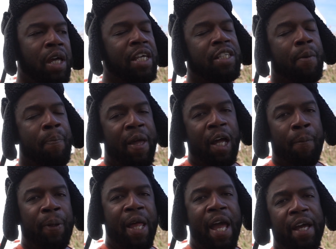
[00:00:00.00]
It's a bigger
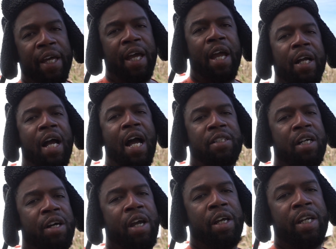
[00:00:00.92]
player hand, guys,
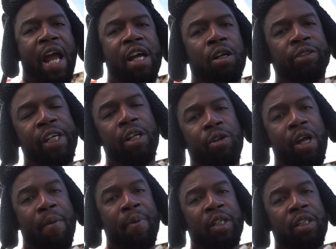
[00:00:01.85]
out here. And I ain't gonna say it on
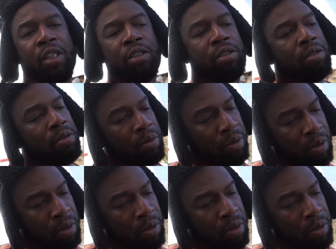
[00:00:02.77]
here because